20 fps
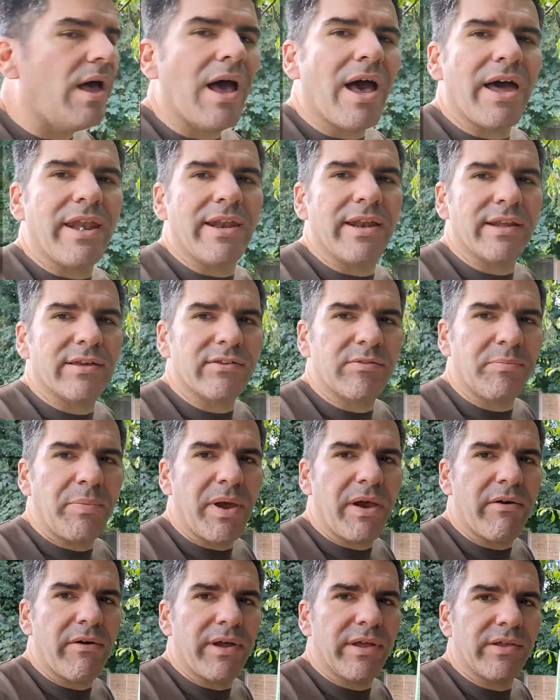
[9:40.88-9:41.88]
And an
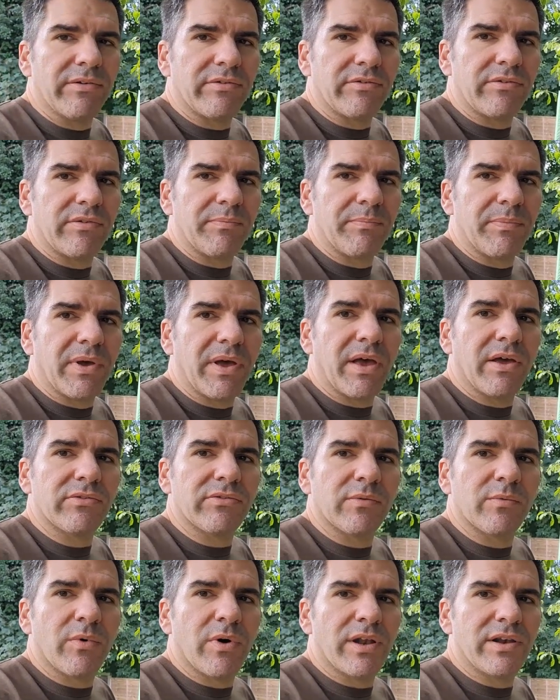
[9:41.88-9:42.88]
experienced
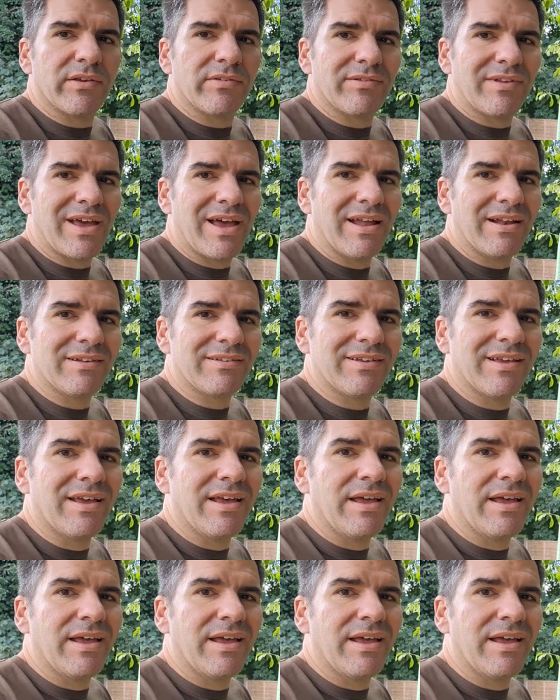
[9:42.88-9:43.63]
person will understand